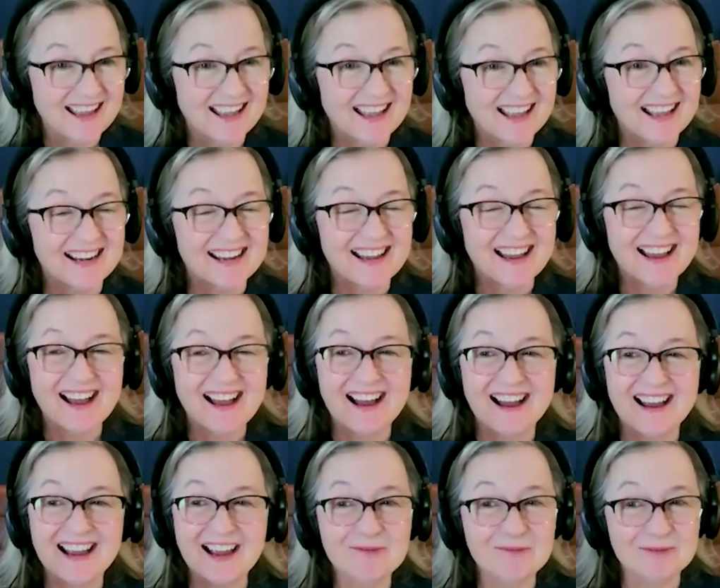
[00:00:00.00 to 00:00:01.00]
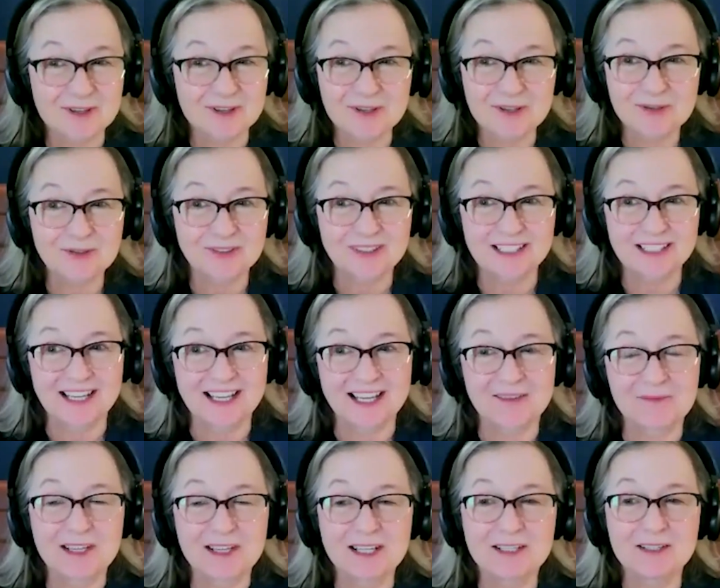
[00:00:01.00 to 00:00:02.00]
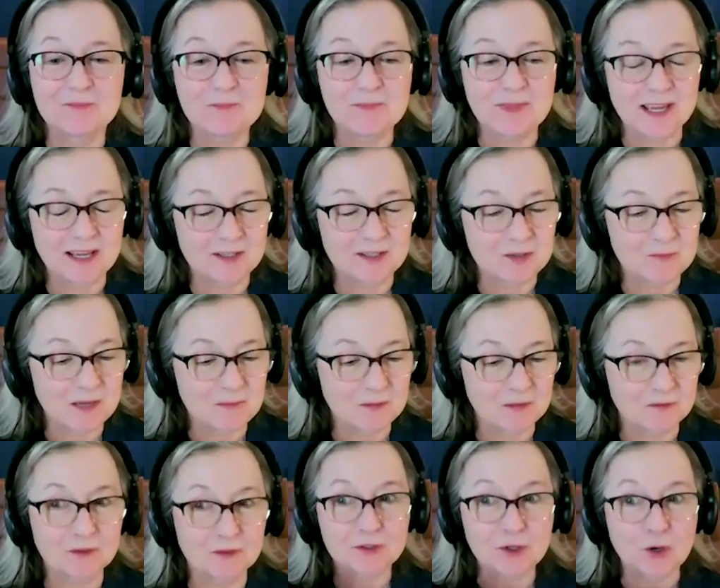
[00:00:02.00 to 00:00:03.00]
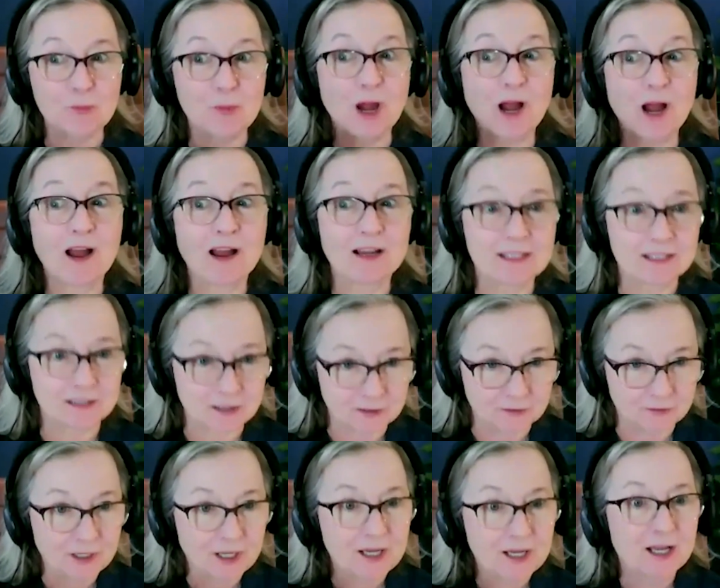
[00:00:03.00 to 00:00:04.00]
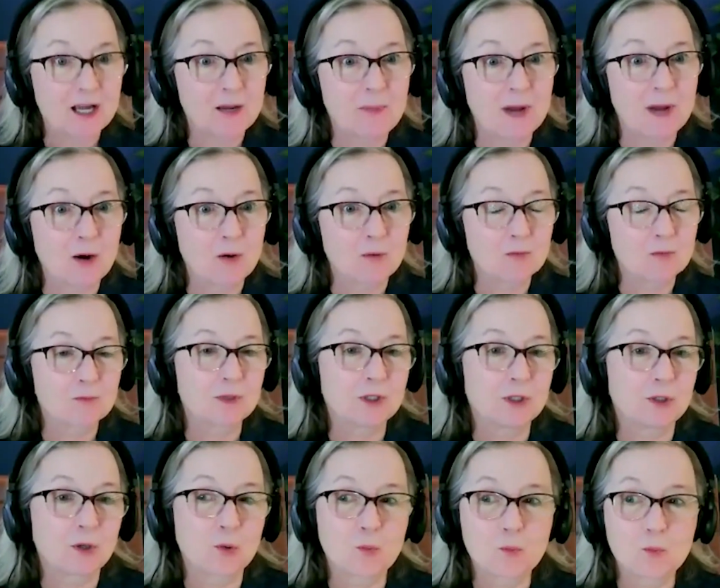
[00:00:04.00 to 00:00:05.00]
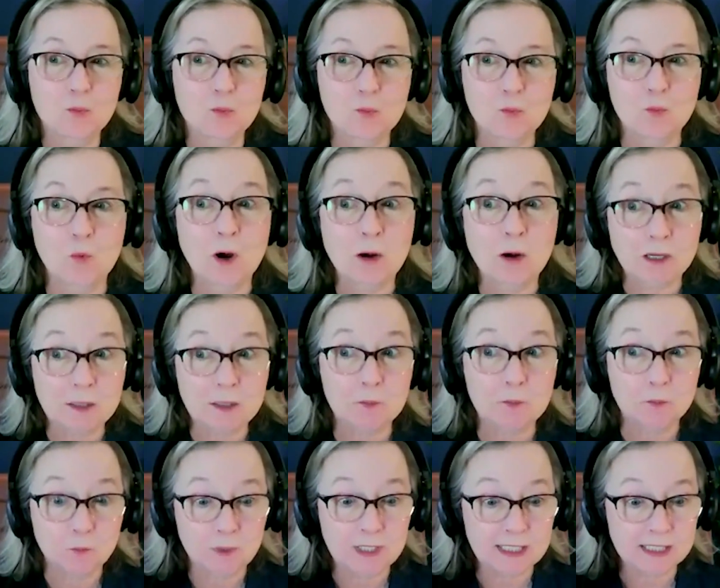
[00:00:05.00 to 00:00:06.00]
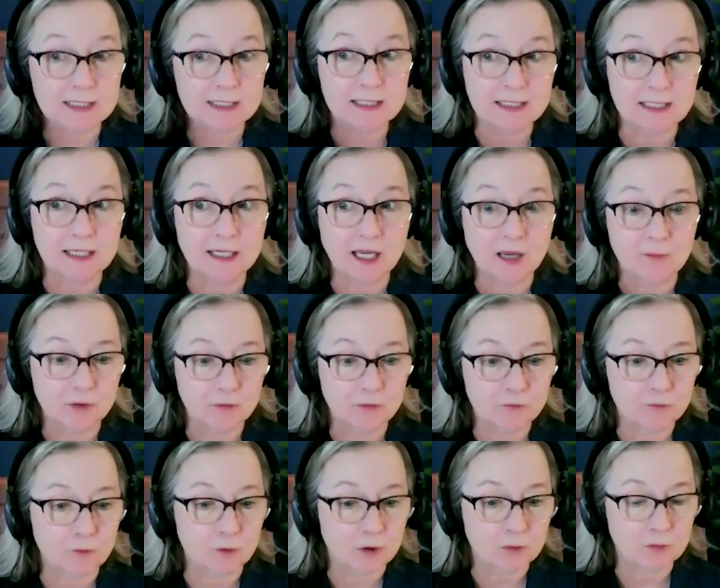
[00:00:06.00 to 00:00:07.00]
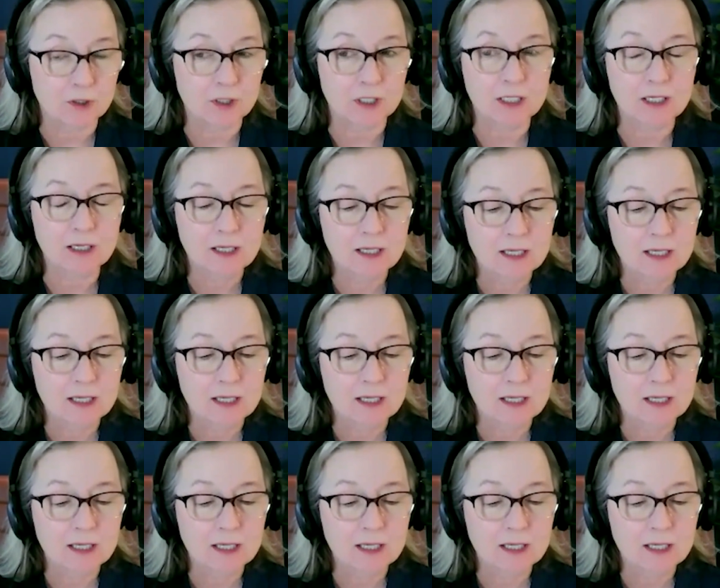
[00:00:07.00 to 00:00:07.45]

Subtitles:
And I truly am. And you make me feel so positive about, what we can see coming forward.